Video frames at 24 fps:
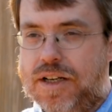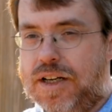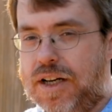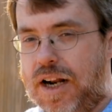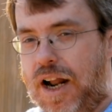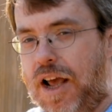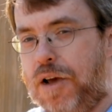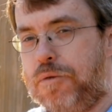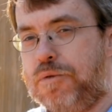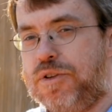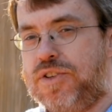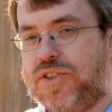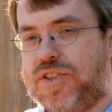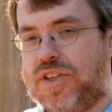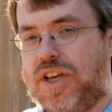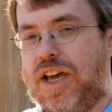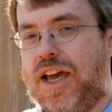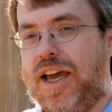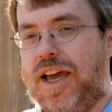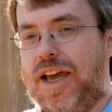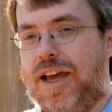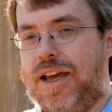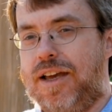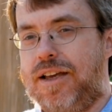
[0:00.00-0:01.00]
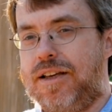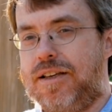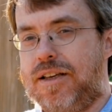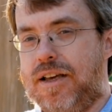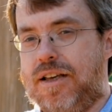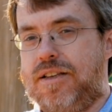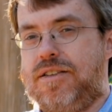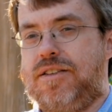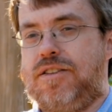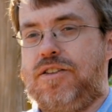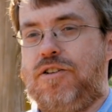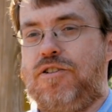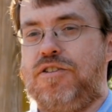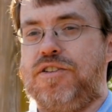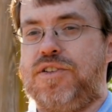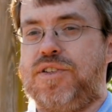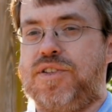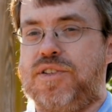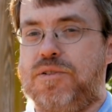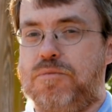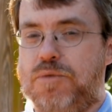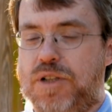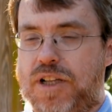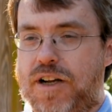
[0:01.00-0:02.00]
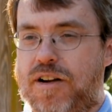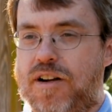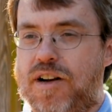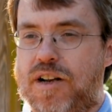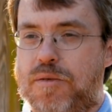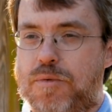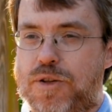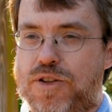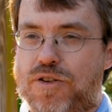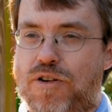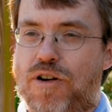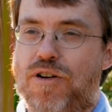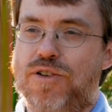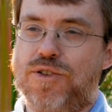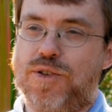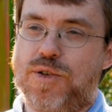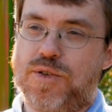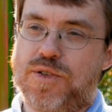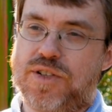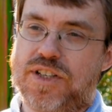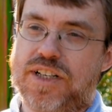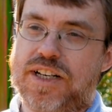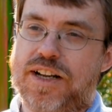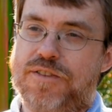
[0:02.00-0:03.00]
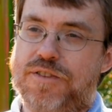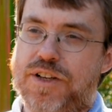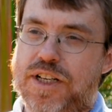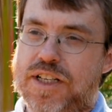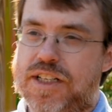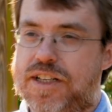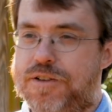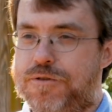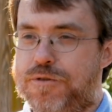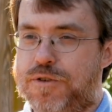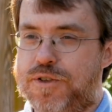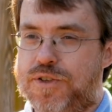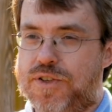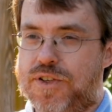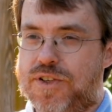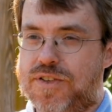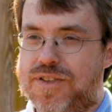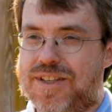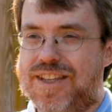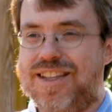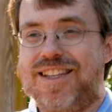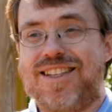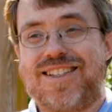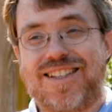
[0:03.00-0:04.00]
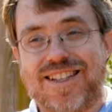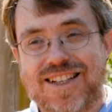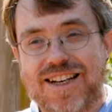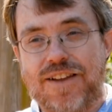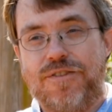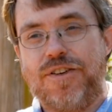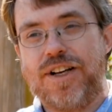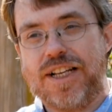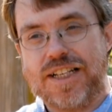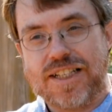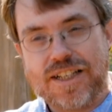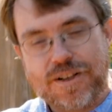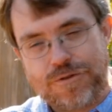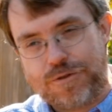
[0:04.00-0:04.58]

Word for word: And I would say, yes, there is similarity, but there are also significant differences. And the significant